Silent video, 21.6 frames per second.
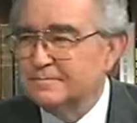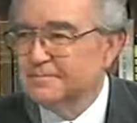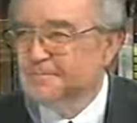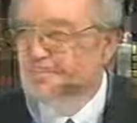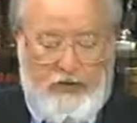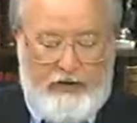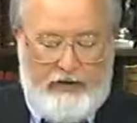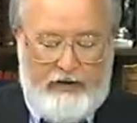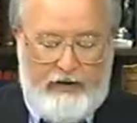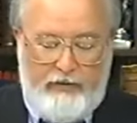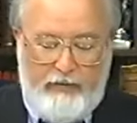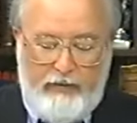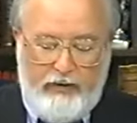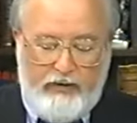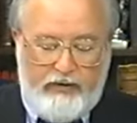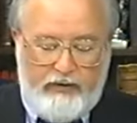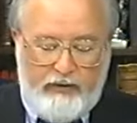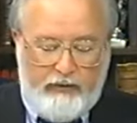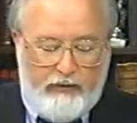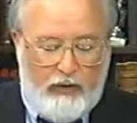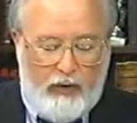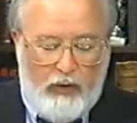The
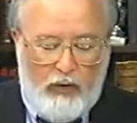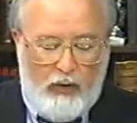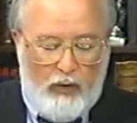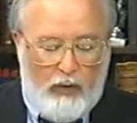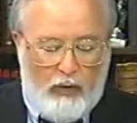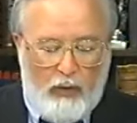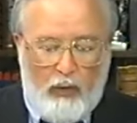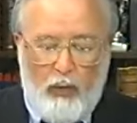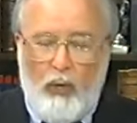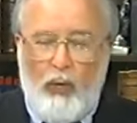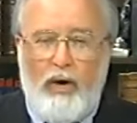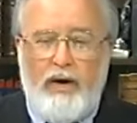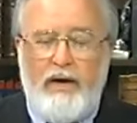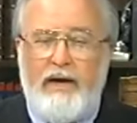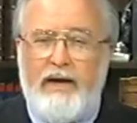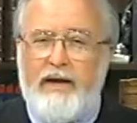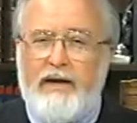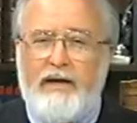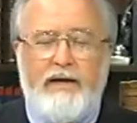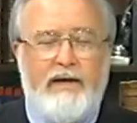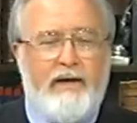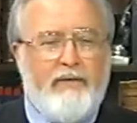image of gold. What
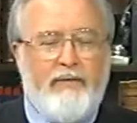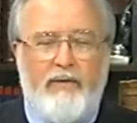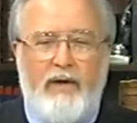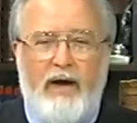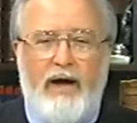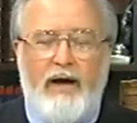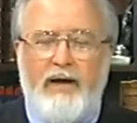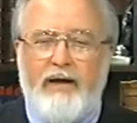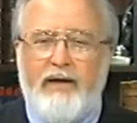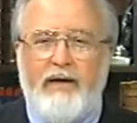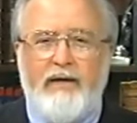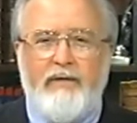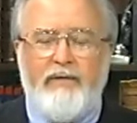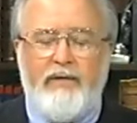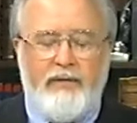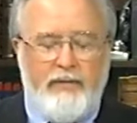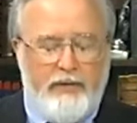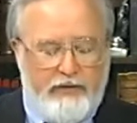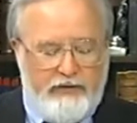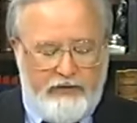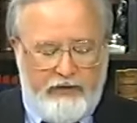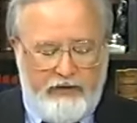an evocative
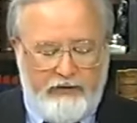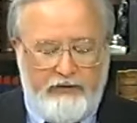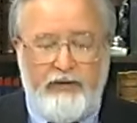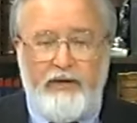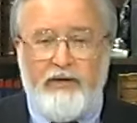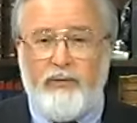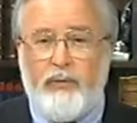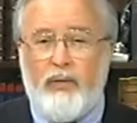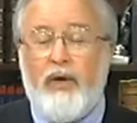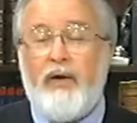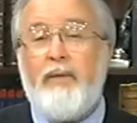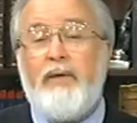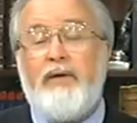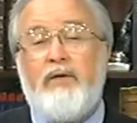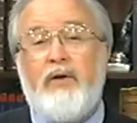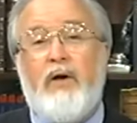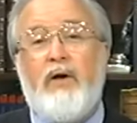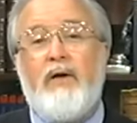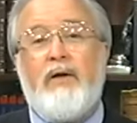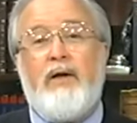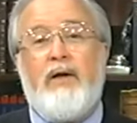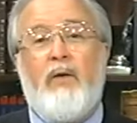image this is. We're going to be
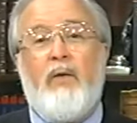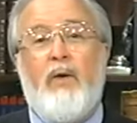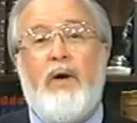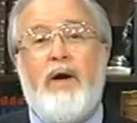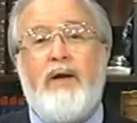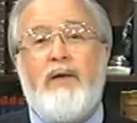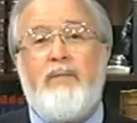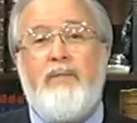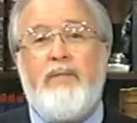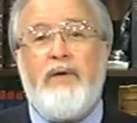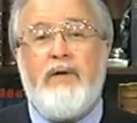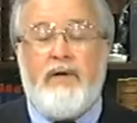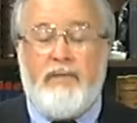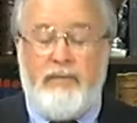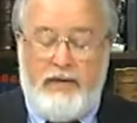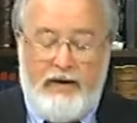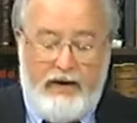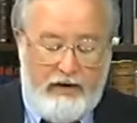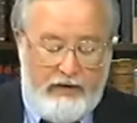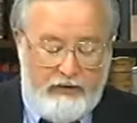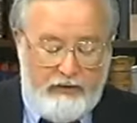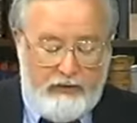talking quite a bit
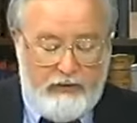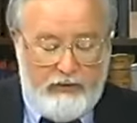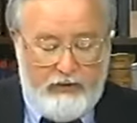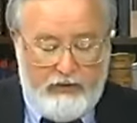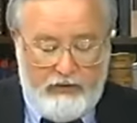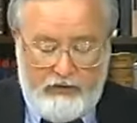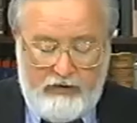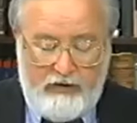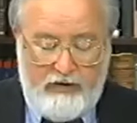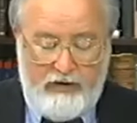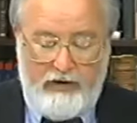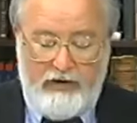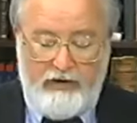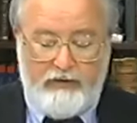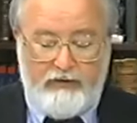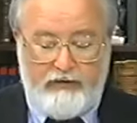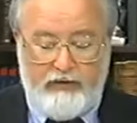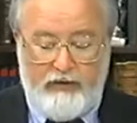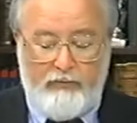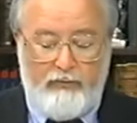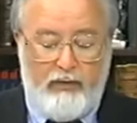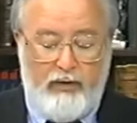about it during
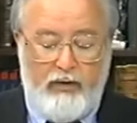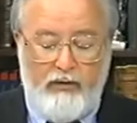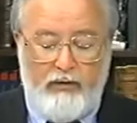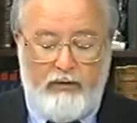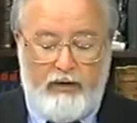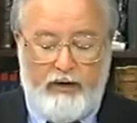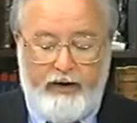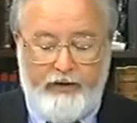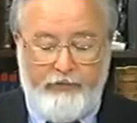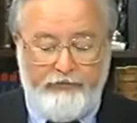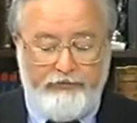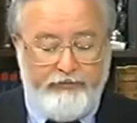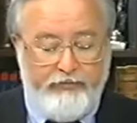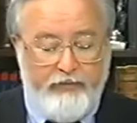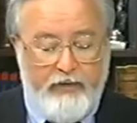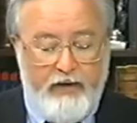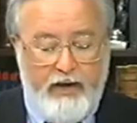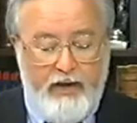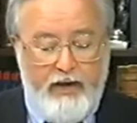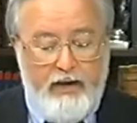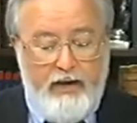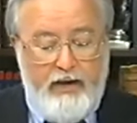today's program.
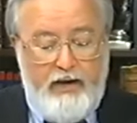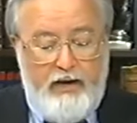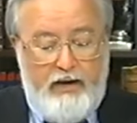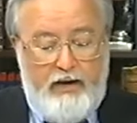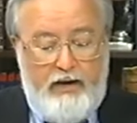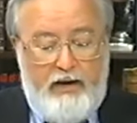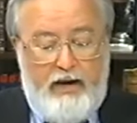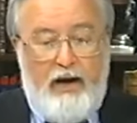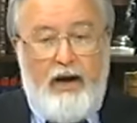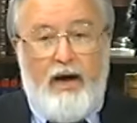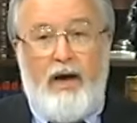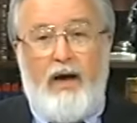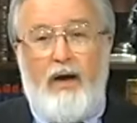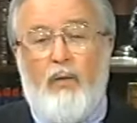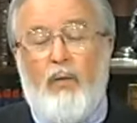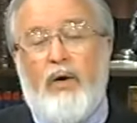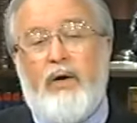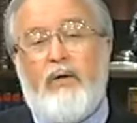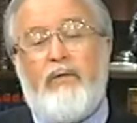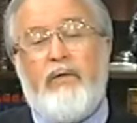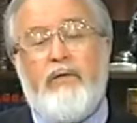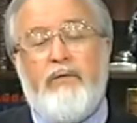I
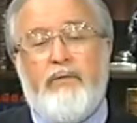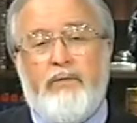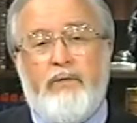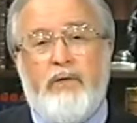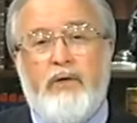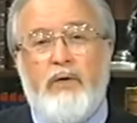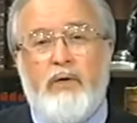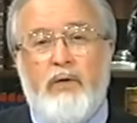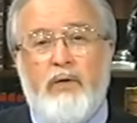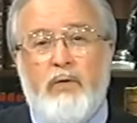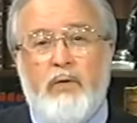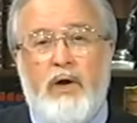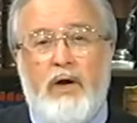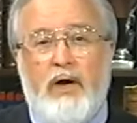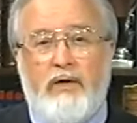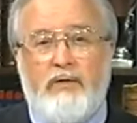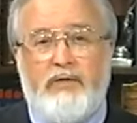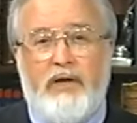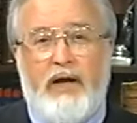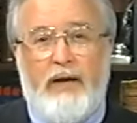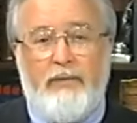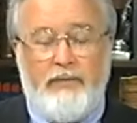want to review
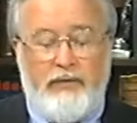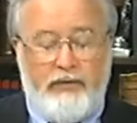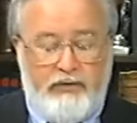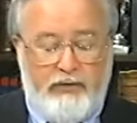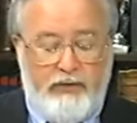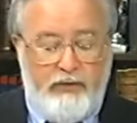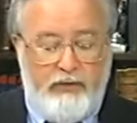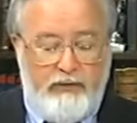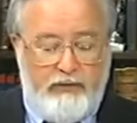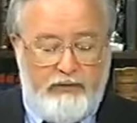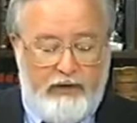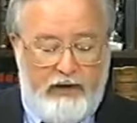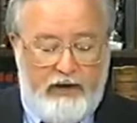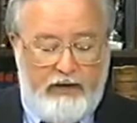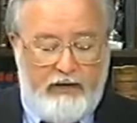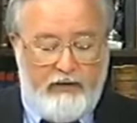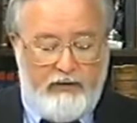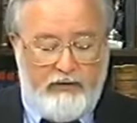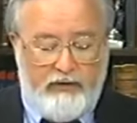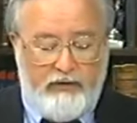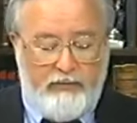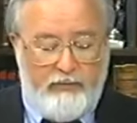chapter 2 of
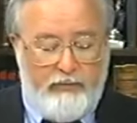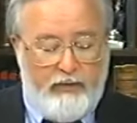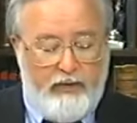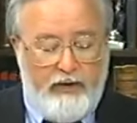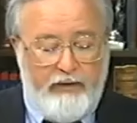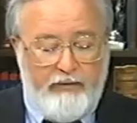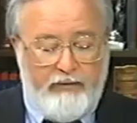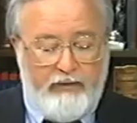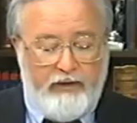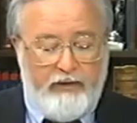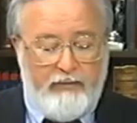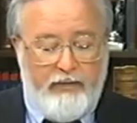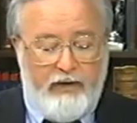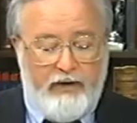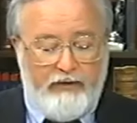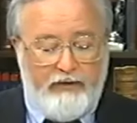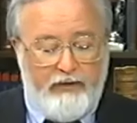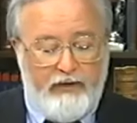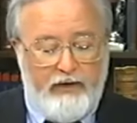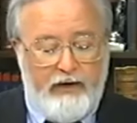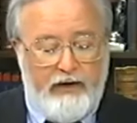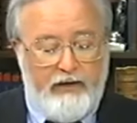Daniel just briefly by
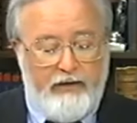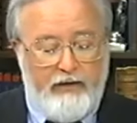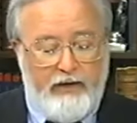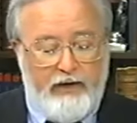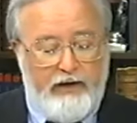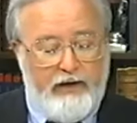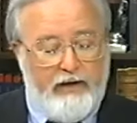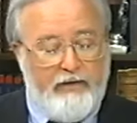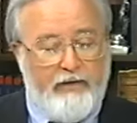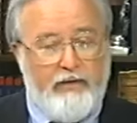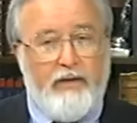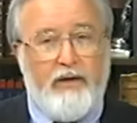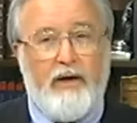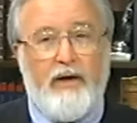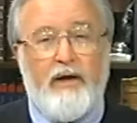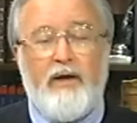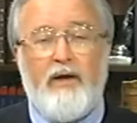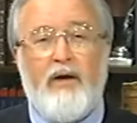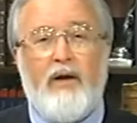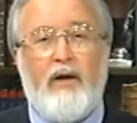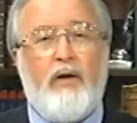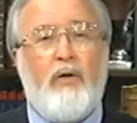saying that in the
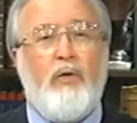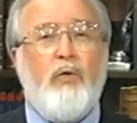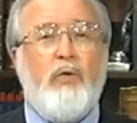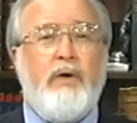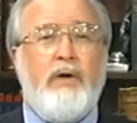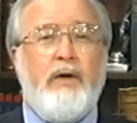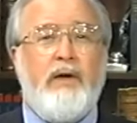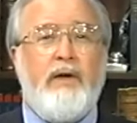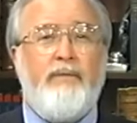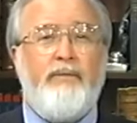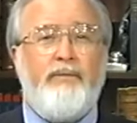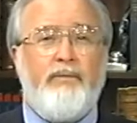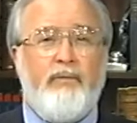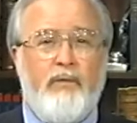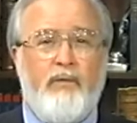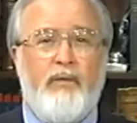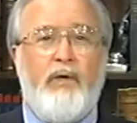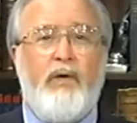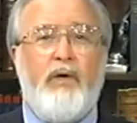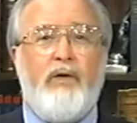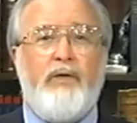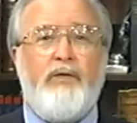concluding
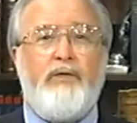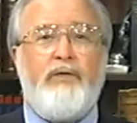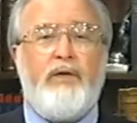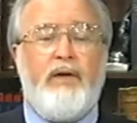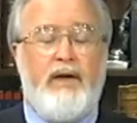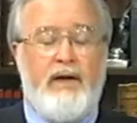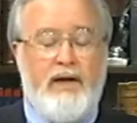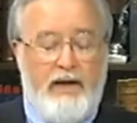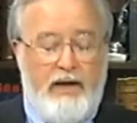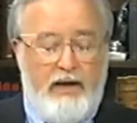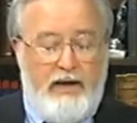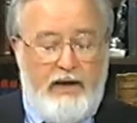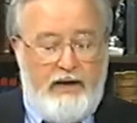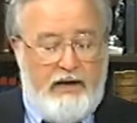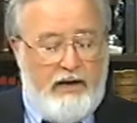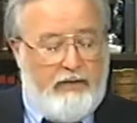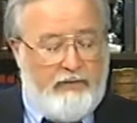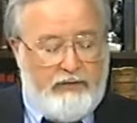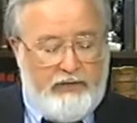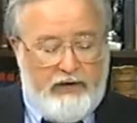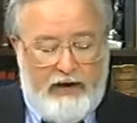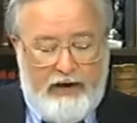verse
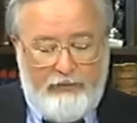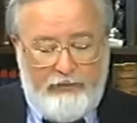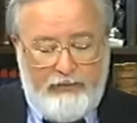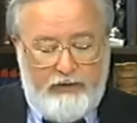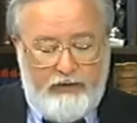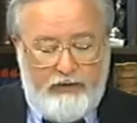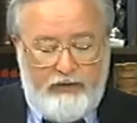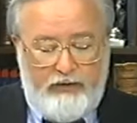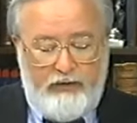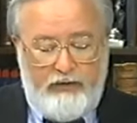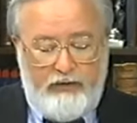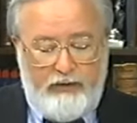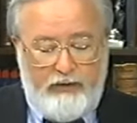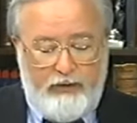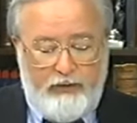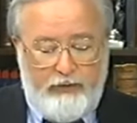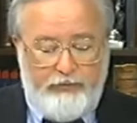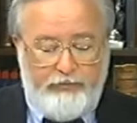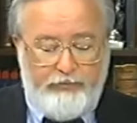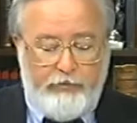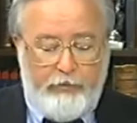of chapter 2,